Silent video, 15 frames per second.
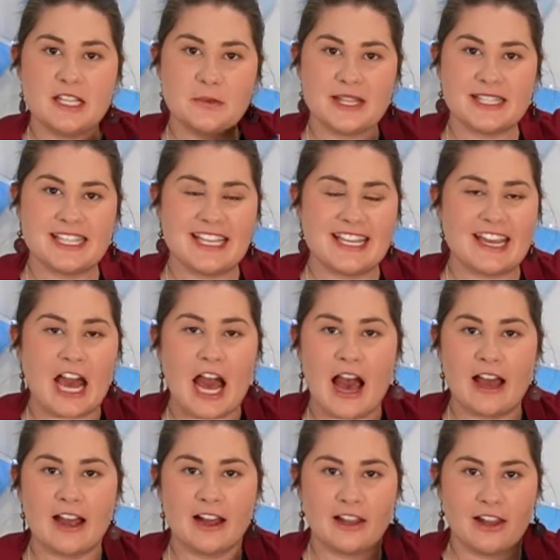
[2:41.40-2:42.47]
ones here
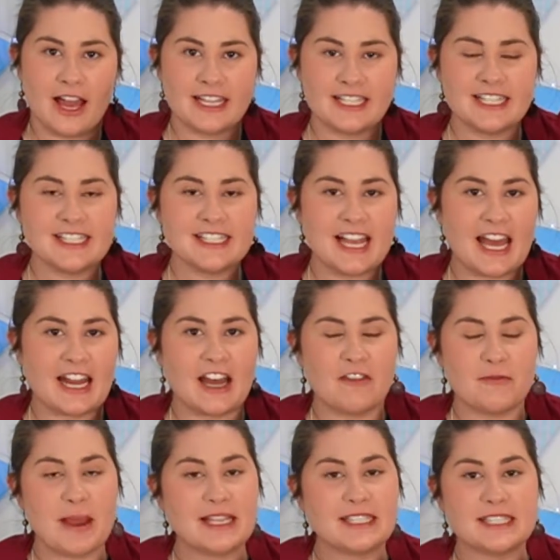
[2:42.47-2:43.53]
are Elijah's, and
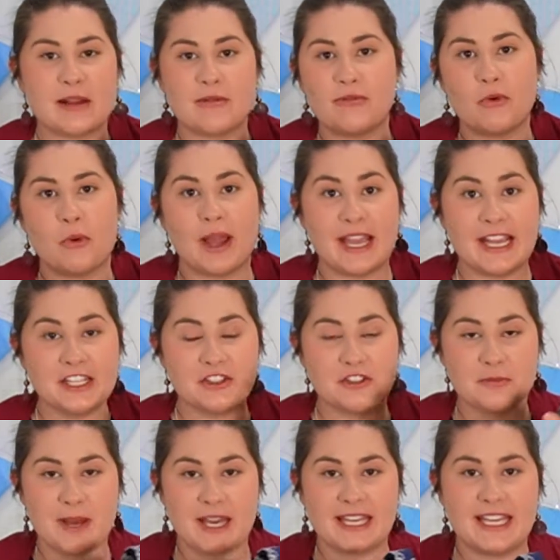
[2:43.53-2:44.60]
I've made some for each
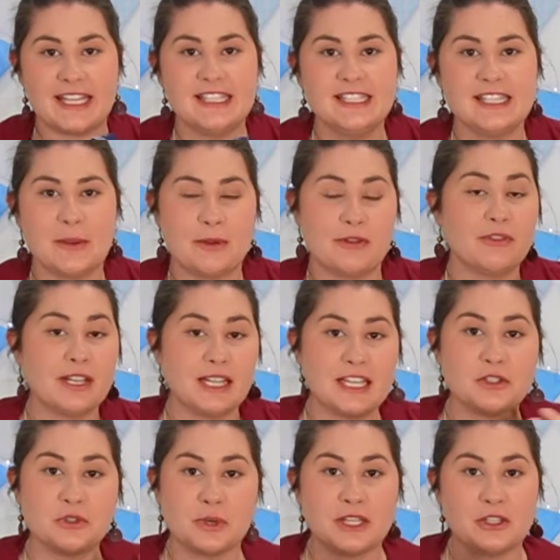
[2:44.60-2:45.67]
of my kids, and we've really
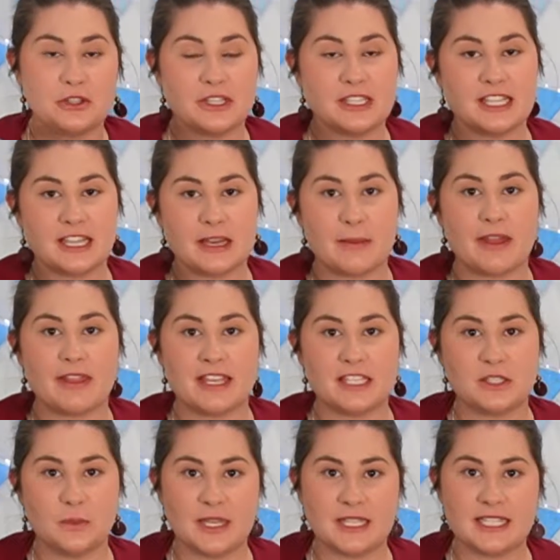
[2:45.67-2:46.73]
enjoyed using them
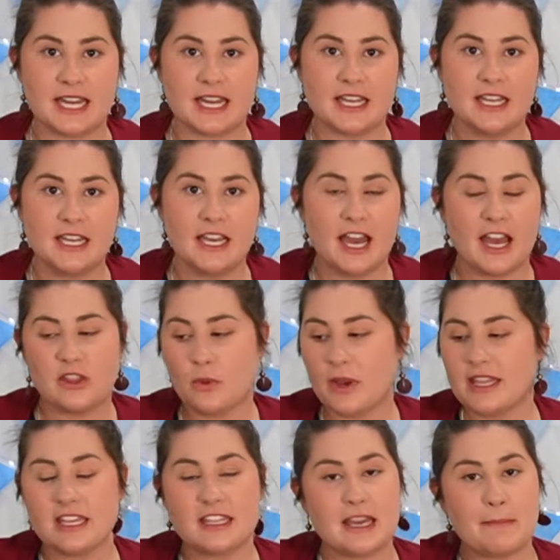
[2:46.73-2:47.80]
this winter. And the
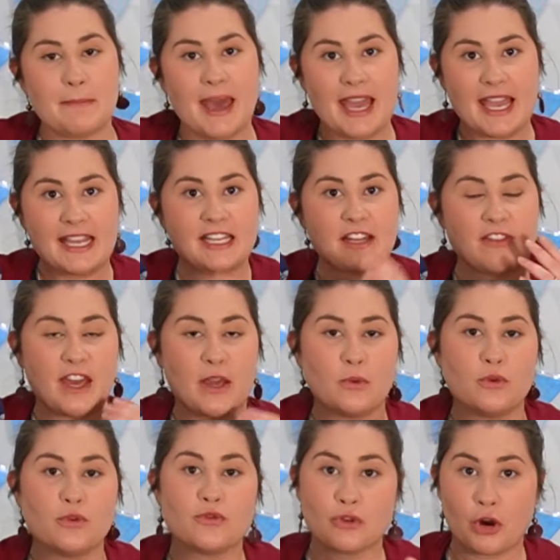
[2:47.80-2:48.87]
way that they're made, they
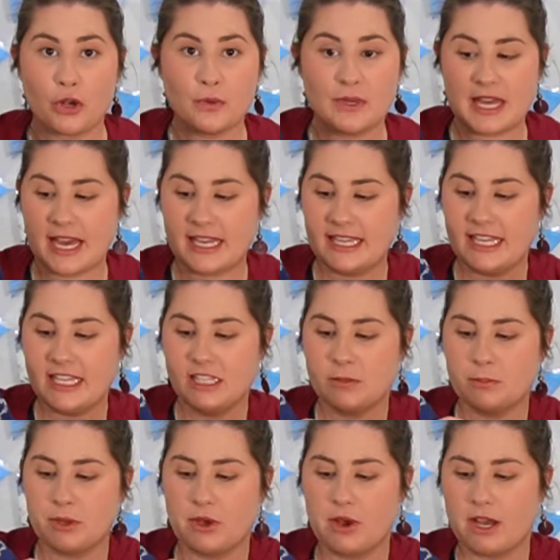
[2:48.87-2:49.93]
will grow with our
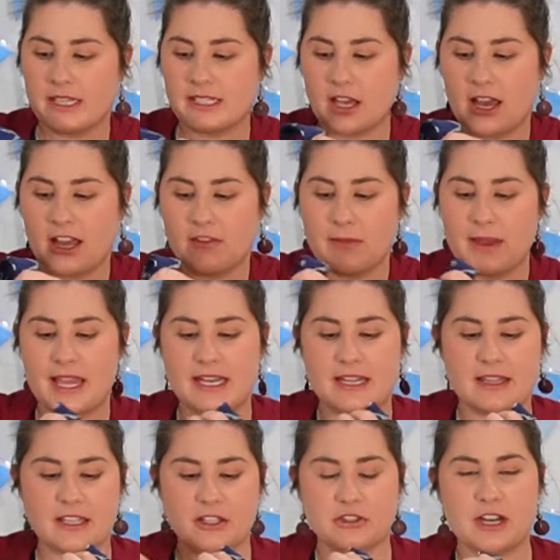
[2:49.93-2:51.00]
kids because I've
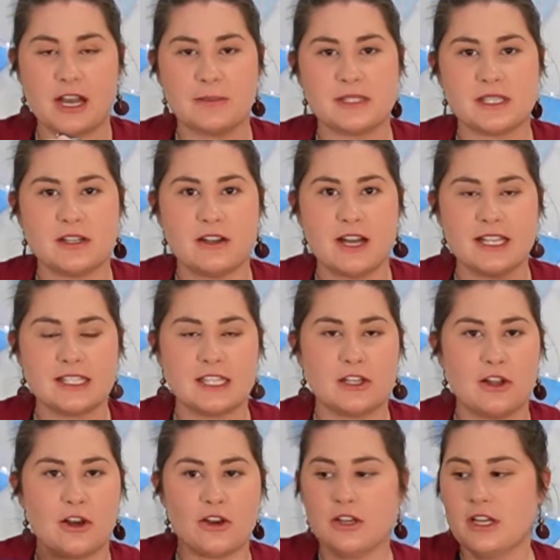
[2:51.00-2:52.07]
made the straps nice and
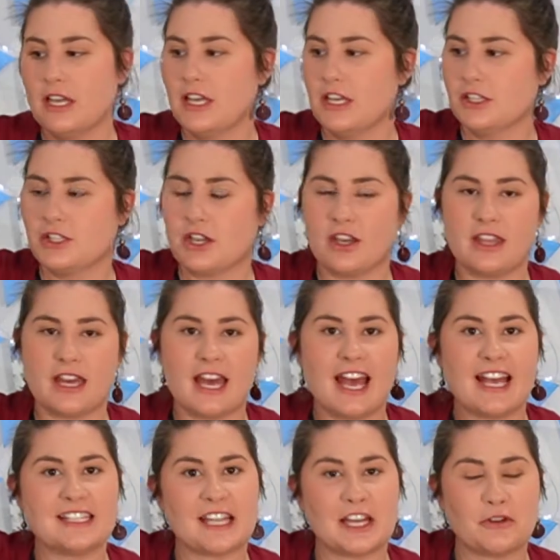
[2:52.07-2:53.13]
long so that
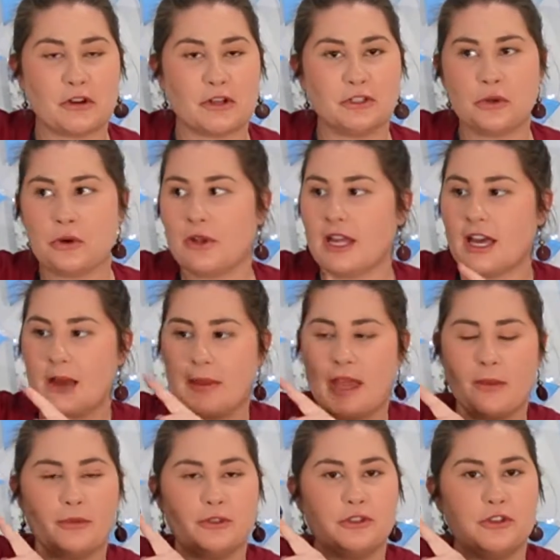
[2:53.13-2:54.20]
as they grow taller, I'm
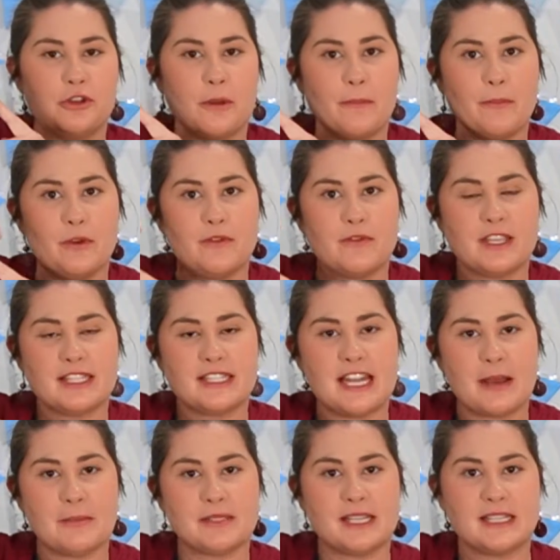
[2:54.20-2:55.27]
able to move the
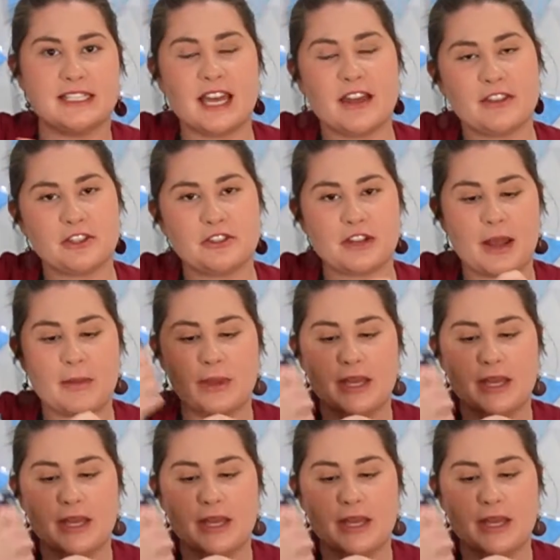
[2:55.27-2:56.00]
snaps down the strap,